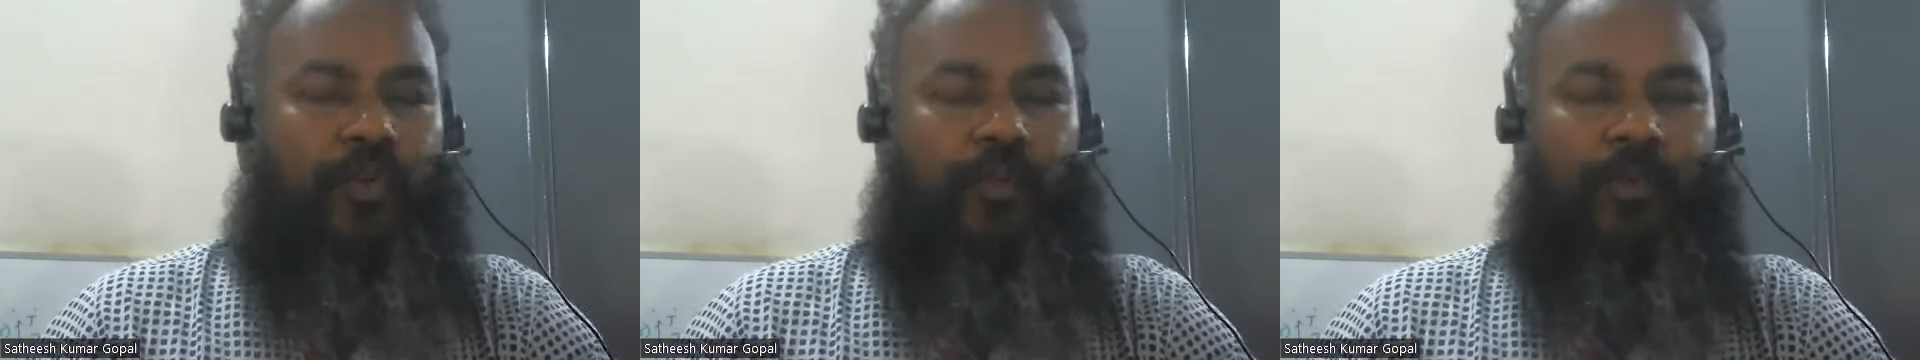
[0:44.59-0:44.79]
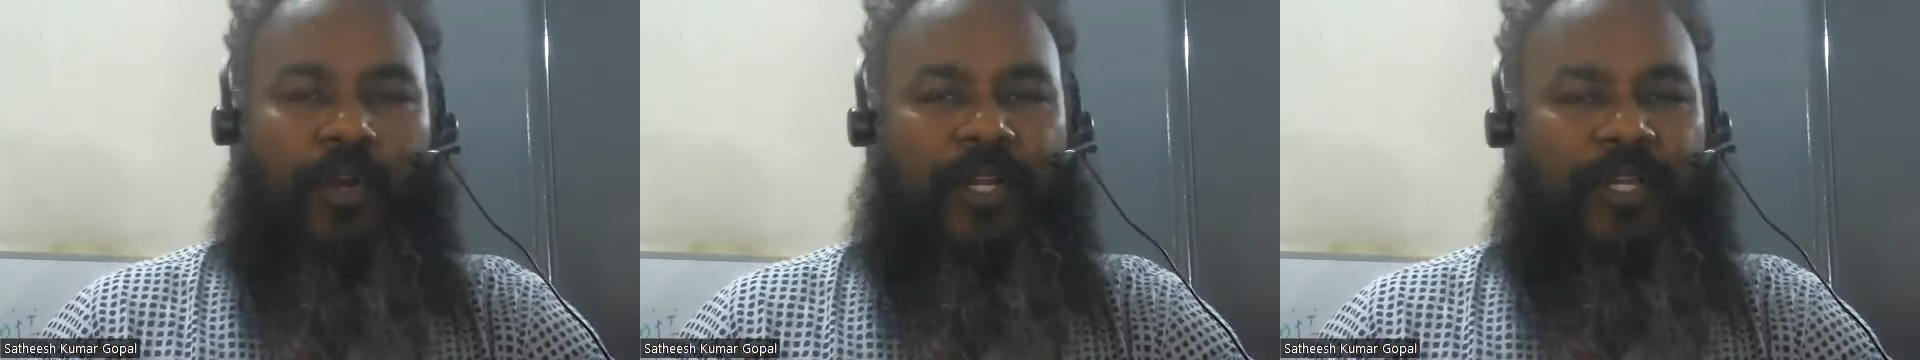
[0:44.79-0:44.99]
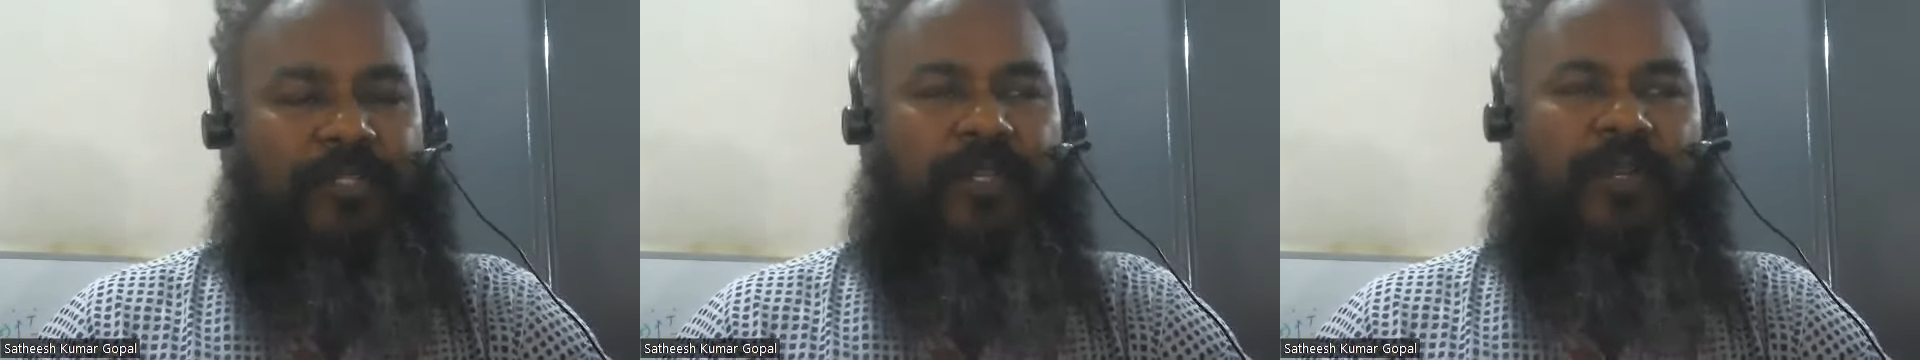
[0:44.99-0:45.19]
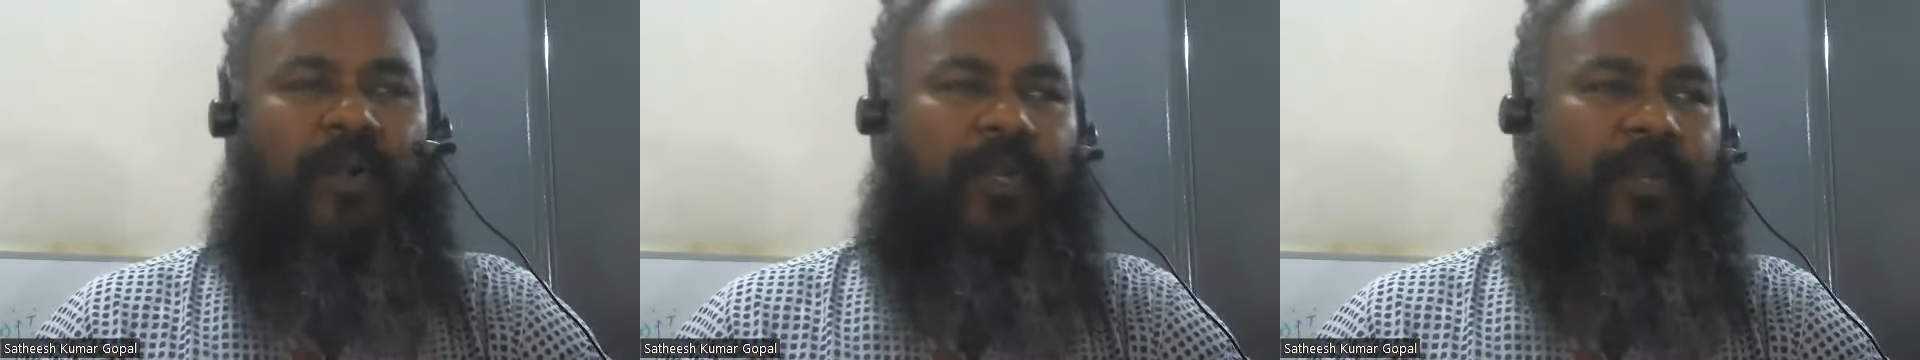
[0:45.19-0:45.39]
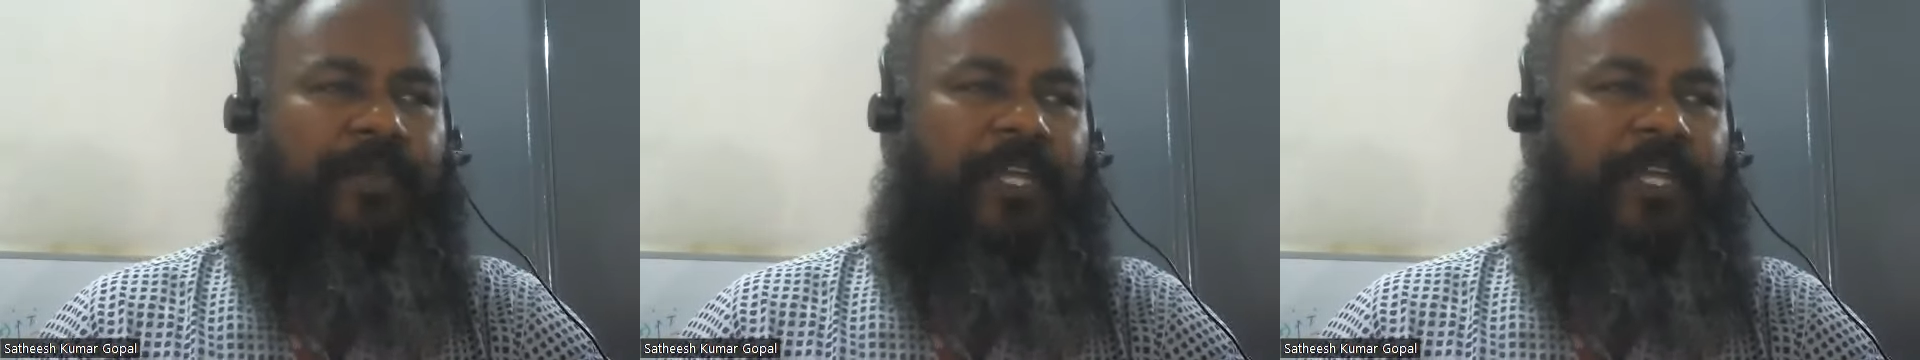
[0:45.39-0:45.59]
robotics and
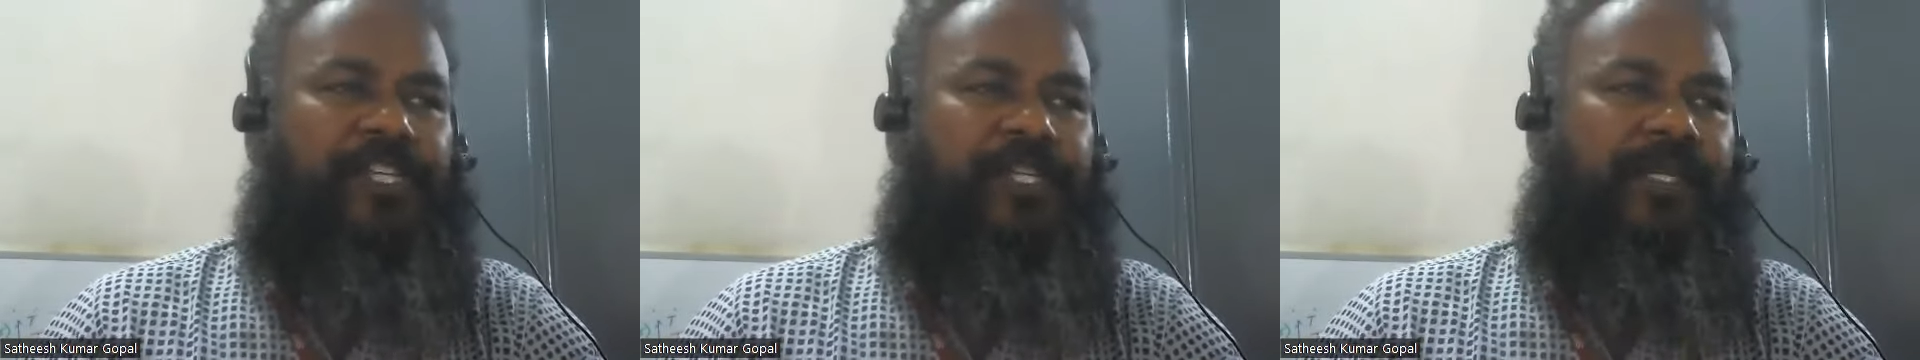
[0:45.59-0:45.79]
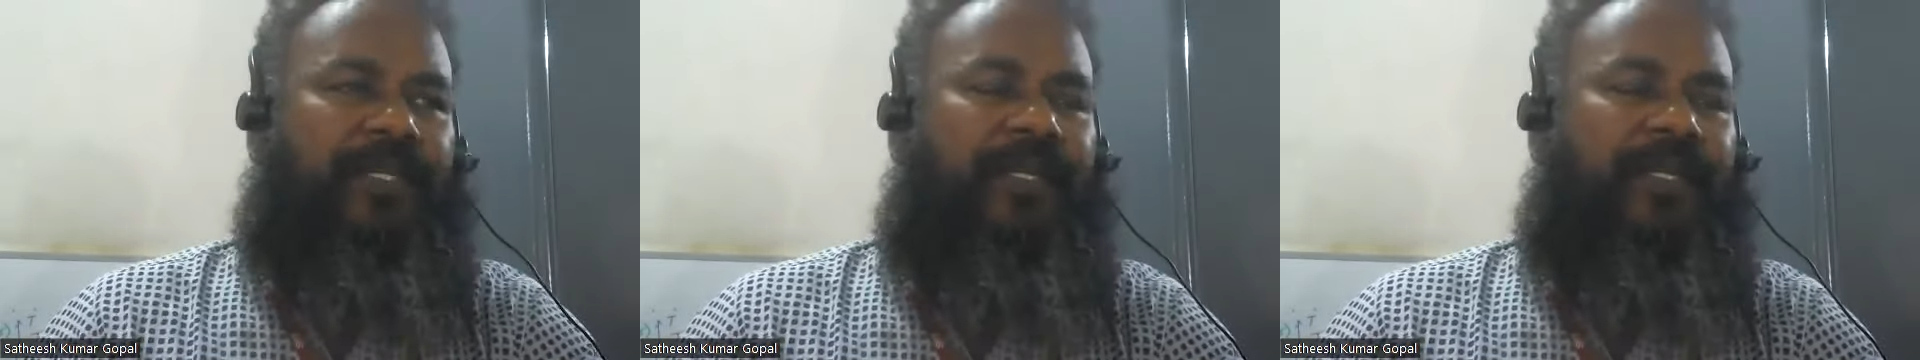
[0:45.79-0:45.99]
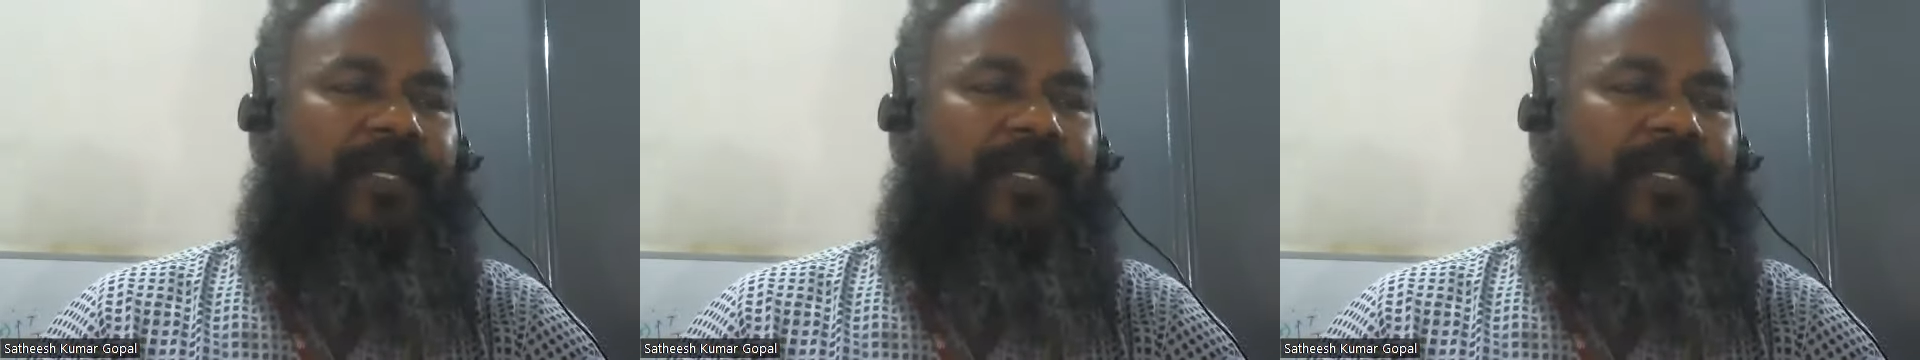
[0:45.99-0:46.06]
automation.